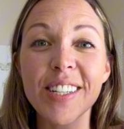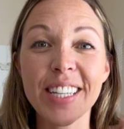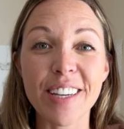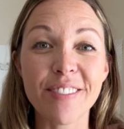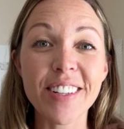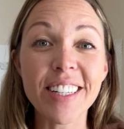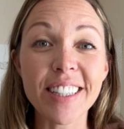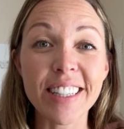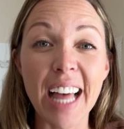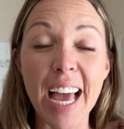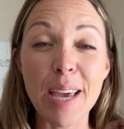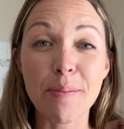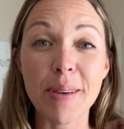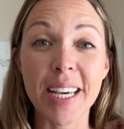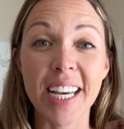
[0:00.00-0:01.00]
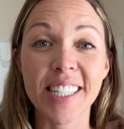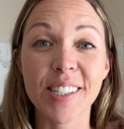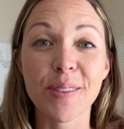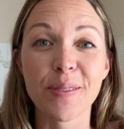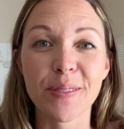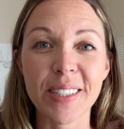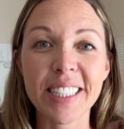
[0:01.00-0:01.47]
give it a like, because
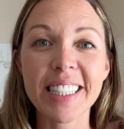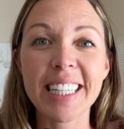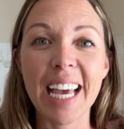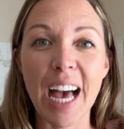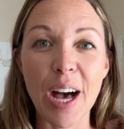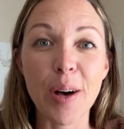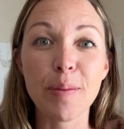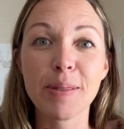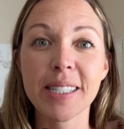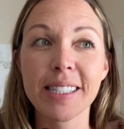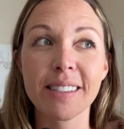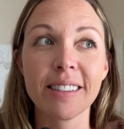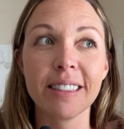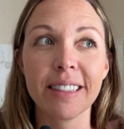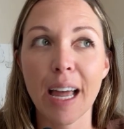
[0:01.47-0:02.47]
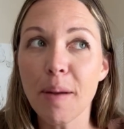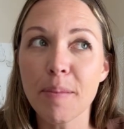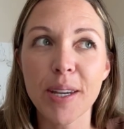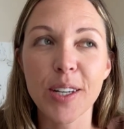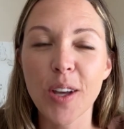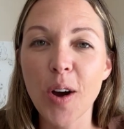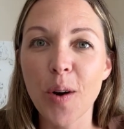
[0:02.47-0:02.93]
it really helps let
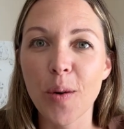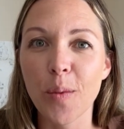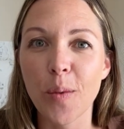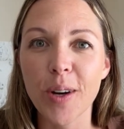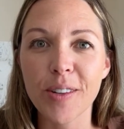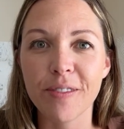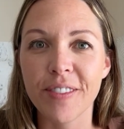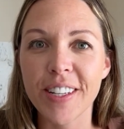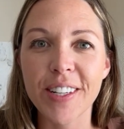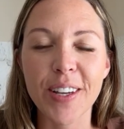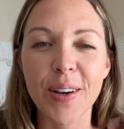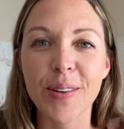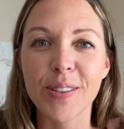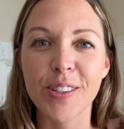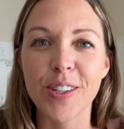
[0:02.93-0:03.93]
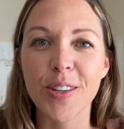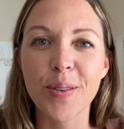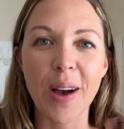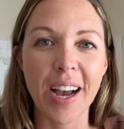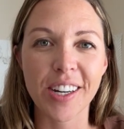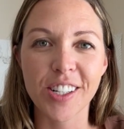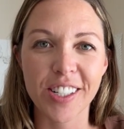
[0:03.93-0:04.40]
me know what videos you
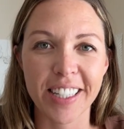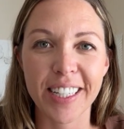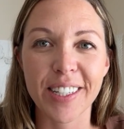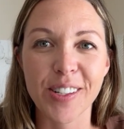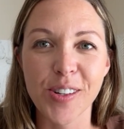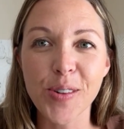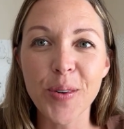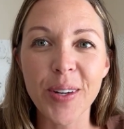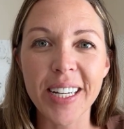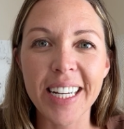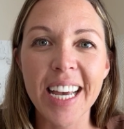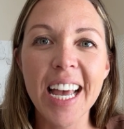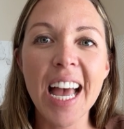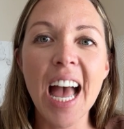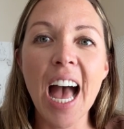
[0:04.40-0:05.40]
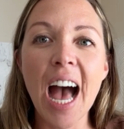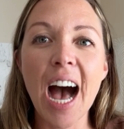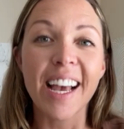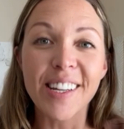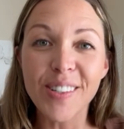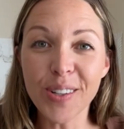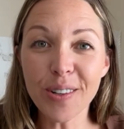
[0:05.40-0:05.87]
actually enjoyed.
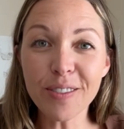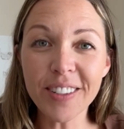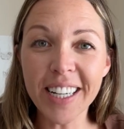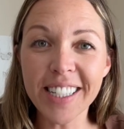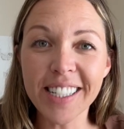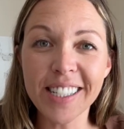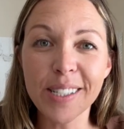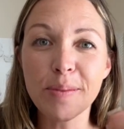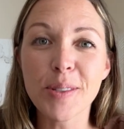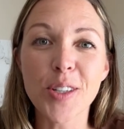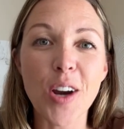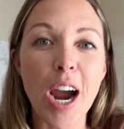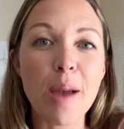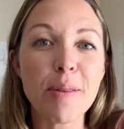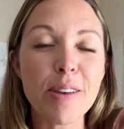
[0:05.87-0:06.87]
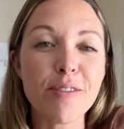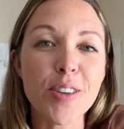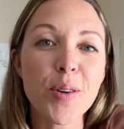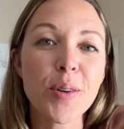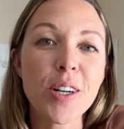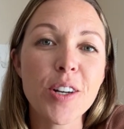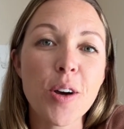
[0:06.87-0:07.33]
And don't forget to subscribe if you
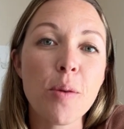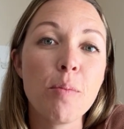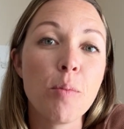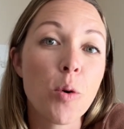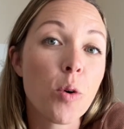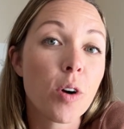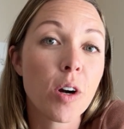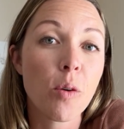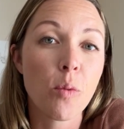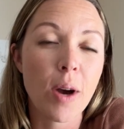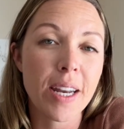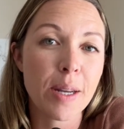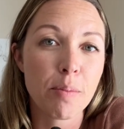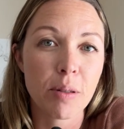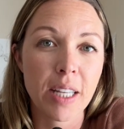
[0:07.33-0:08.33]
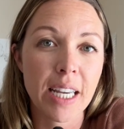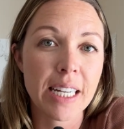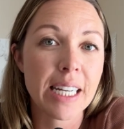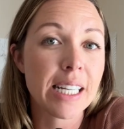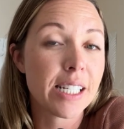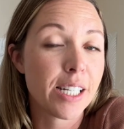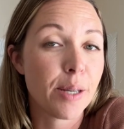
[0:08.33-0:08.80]
want to know more wedding
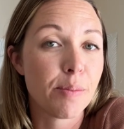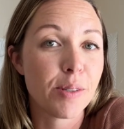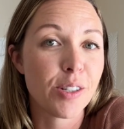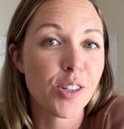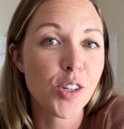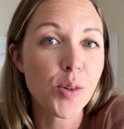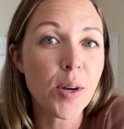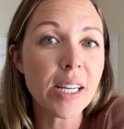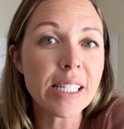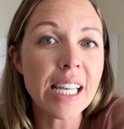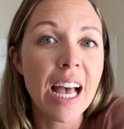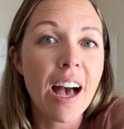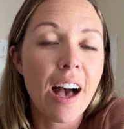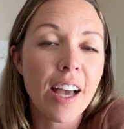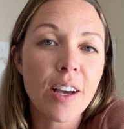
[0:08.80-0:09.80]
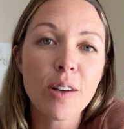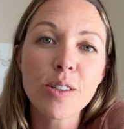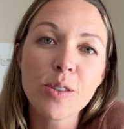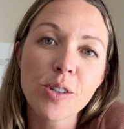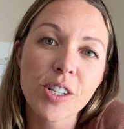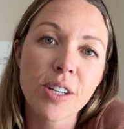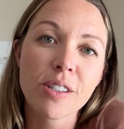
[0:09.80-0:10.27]
planning tips and tricks. I
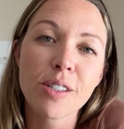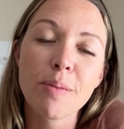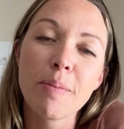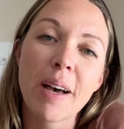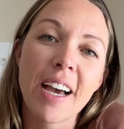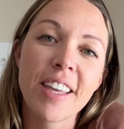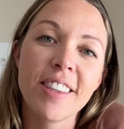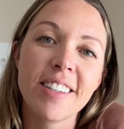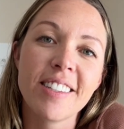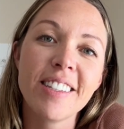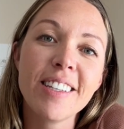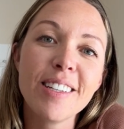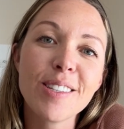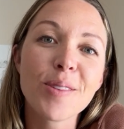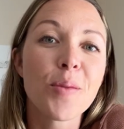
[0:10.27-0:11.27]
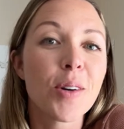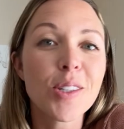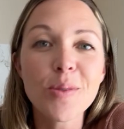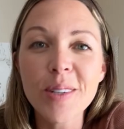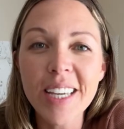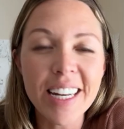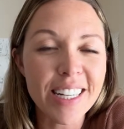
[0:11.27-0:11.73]
also share some behind the scenes. Once
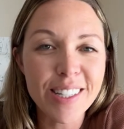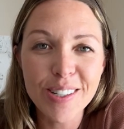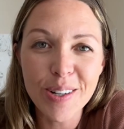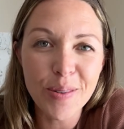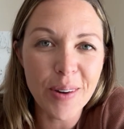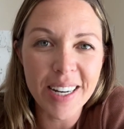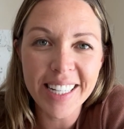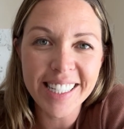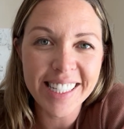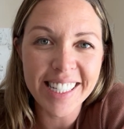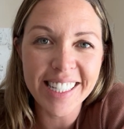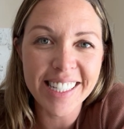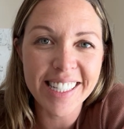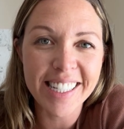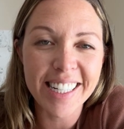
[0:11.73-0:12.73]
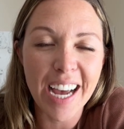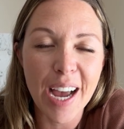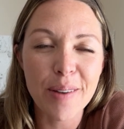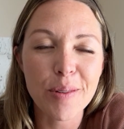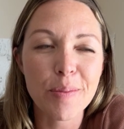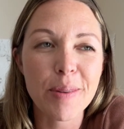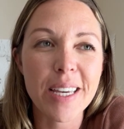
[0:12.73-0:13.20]
we get into wedding season, I
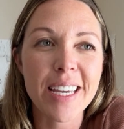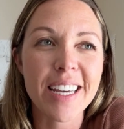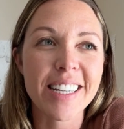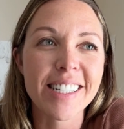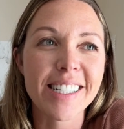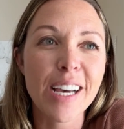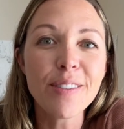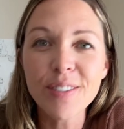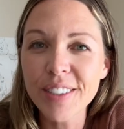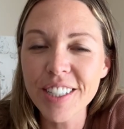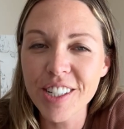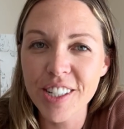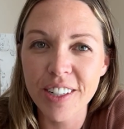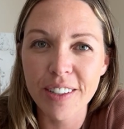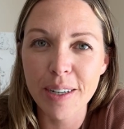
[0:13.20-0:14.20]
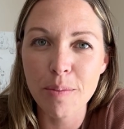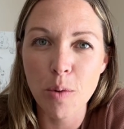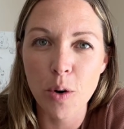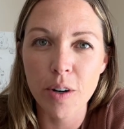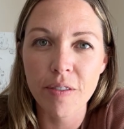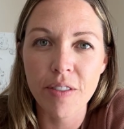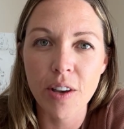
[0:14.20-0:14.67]
will be definitely sharing
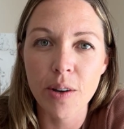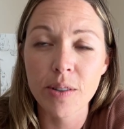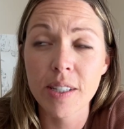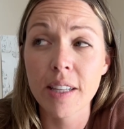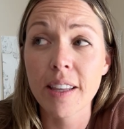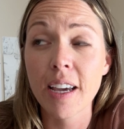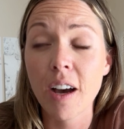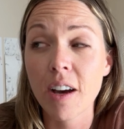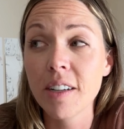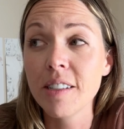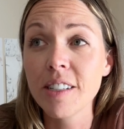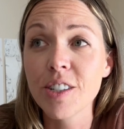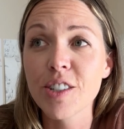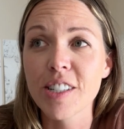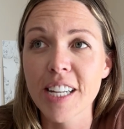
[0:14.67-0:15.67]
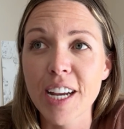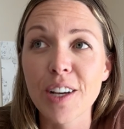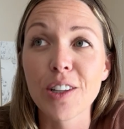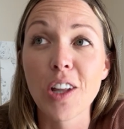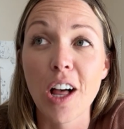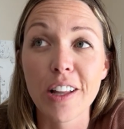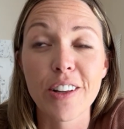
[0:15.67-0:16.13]
more of those. They honestly just take a
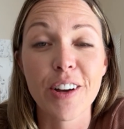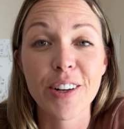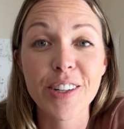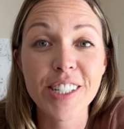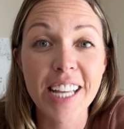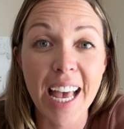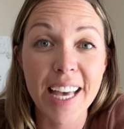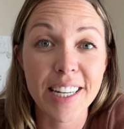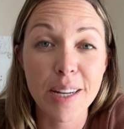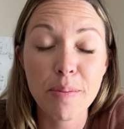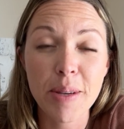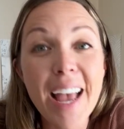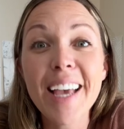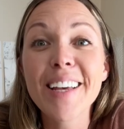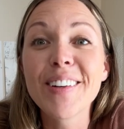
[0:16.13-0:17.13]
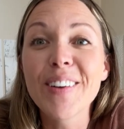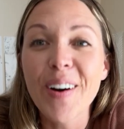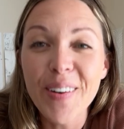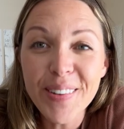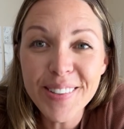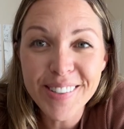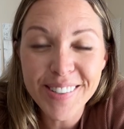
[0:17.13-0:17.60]
lot longer to edit. And
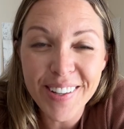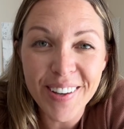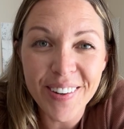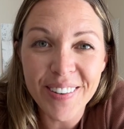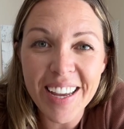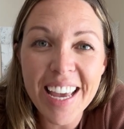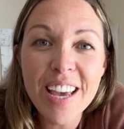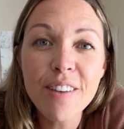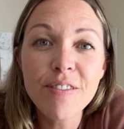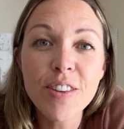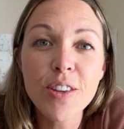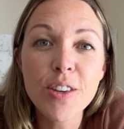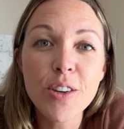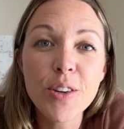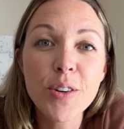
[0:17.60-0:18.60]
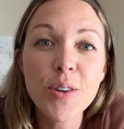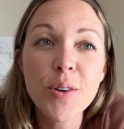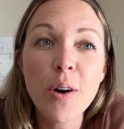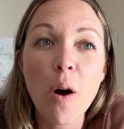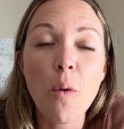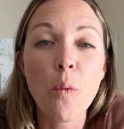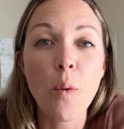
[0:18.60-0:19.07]
also, if
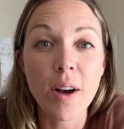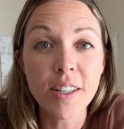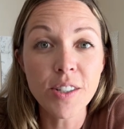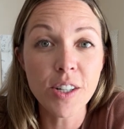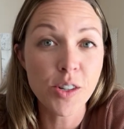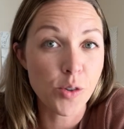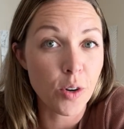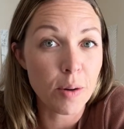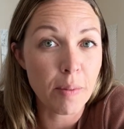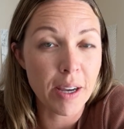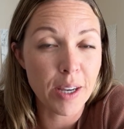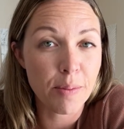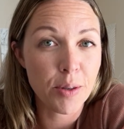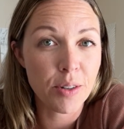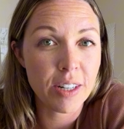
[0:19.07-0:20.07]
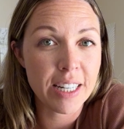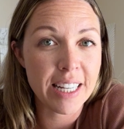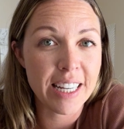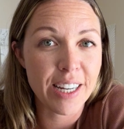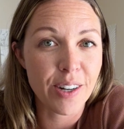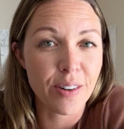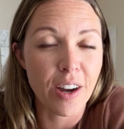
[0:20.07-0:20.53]
you want to join my community
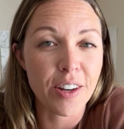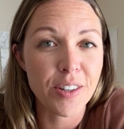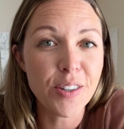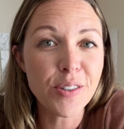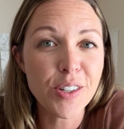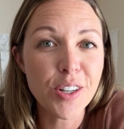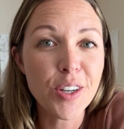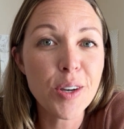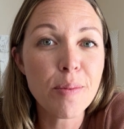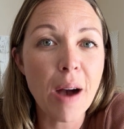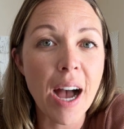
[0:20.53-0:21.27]
here on YouTube,